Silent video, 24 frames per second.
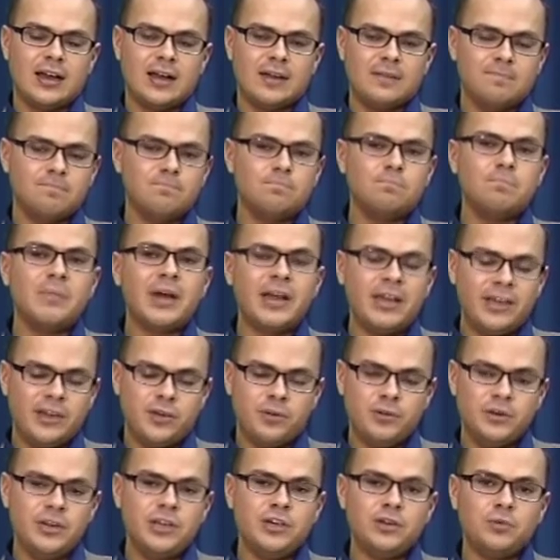make
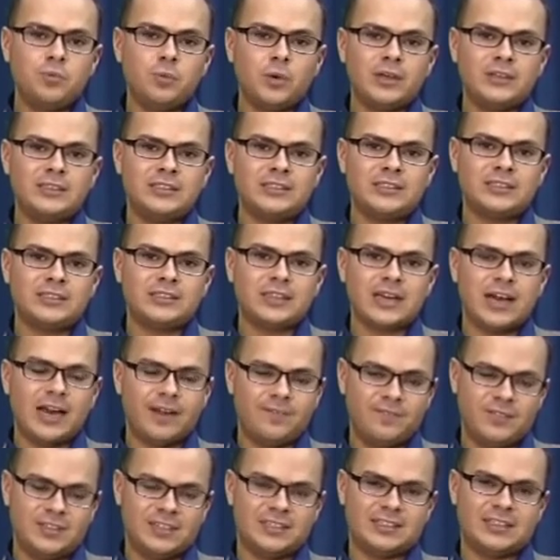your new ones.
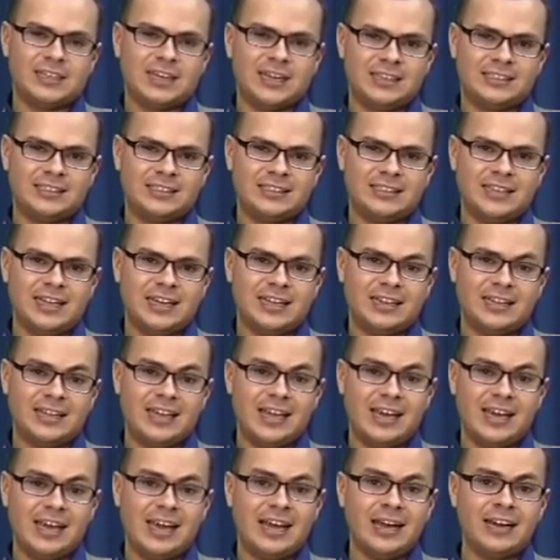I've discussed it at
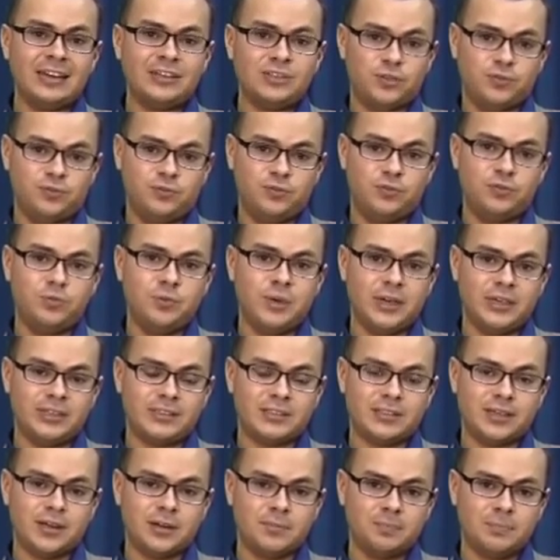the end of two
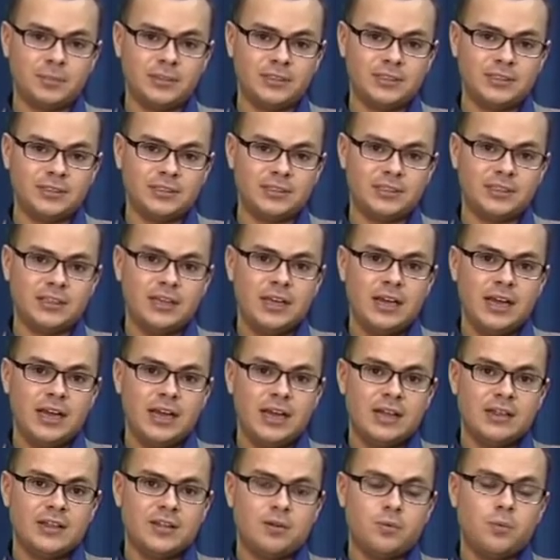examples,
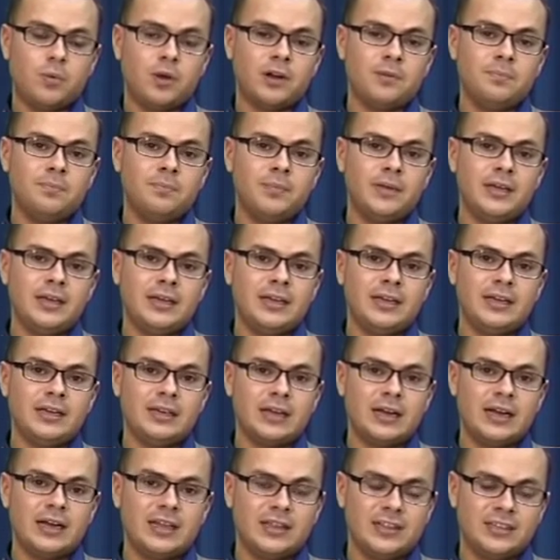the one being
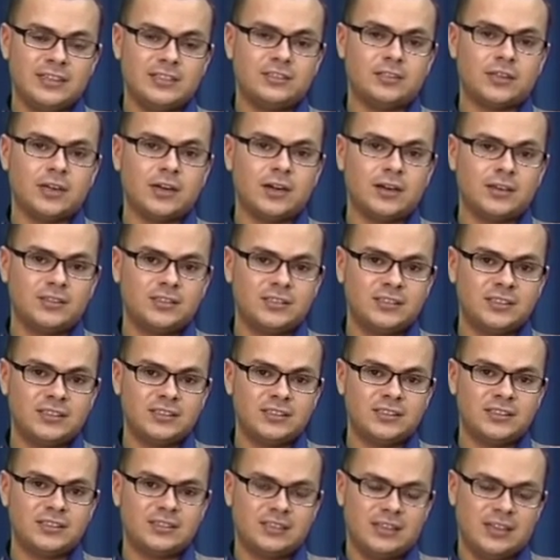the
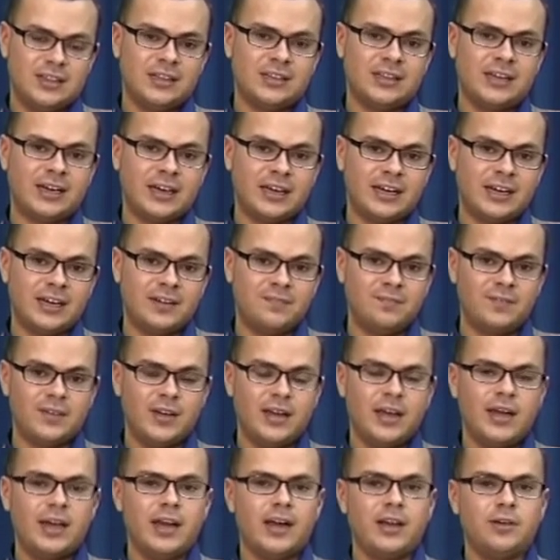charges that I have,
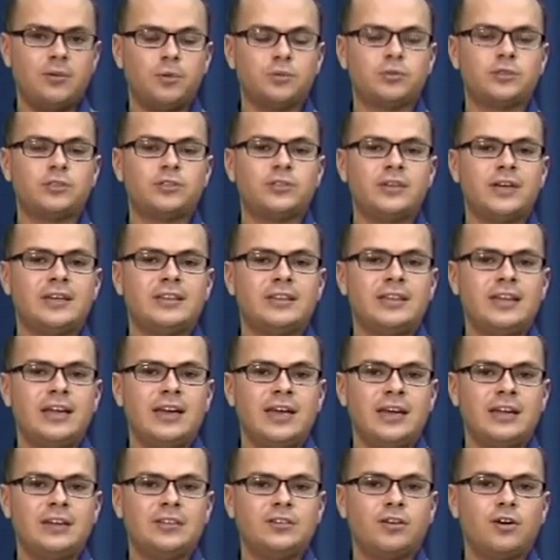and also at the
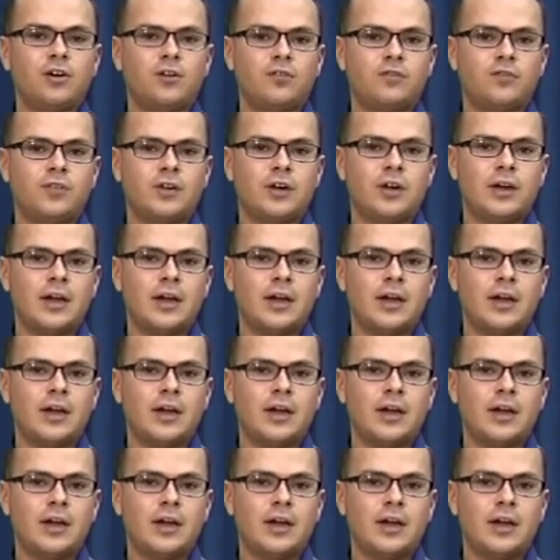end of